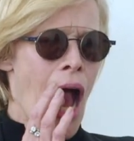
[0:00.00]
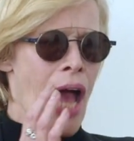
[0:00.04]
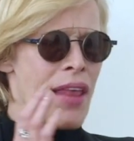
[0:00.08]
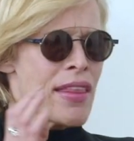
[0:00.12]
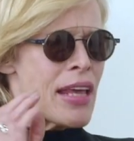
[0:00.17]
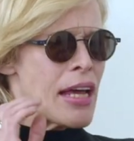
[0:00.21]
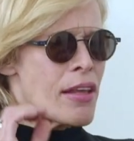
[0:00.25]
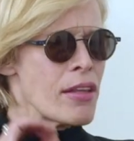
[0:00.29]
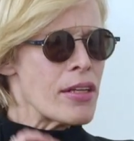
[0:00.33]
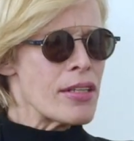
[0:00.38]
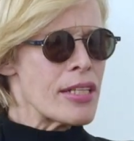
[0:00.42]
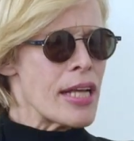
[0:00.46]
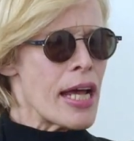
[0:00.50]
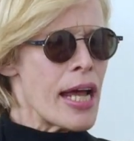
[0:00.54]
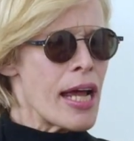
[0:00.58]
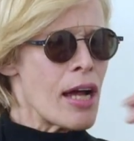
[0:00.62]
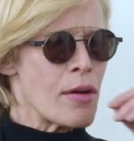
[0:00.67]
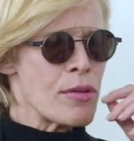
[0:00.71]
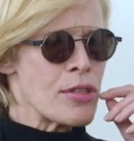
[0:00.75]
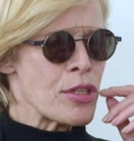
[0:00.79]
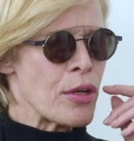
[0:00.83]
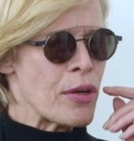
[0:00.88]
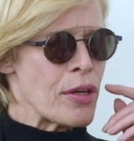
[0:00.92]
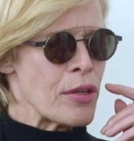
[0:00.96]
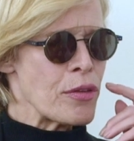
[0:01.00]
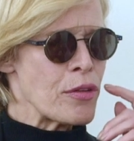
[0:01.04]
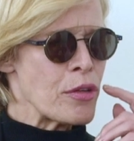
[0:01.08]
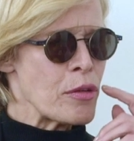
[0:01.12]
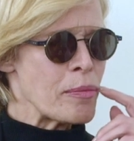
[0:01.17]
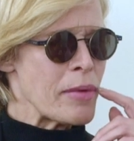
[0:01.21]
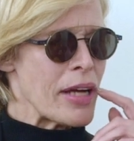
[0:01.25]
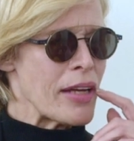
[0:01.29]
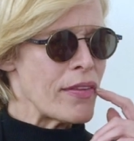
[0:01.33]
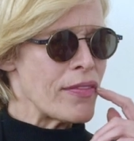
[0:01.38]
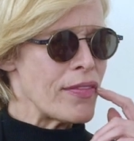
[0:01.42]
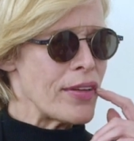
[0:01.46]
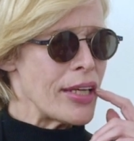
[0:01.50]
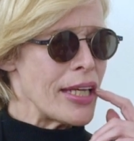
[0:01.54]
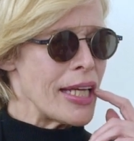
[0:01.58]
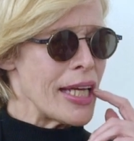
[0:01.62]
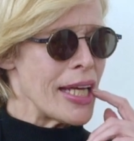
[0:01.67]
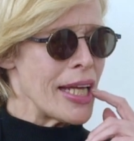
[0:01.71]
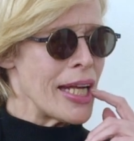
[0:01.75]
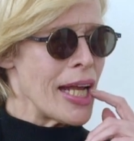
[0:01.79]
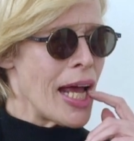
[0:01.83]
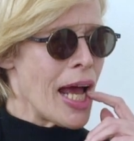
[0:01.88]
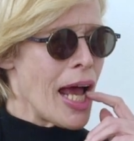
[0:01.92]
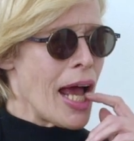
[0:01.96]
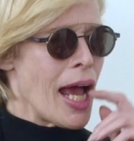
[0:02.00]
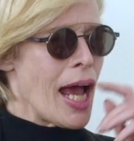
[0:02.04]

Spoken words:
the other day, I was going through my feed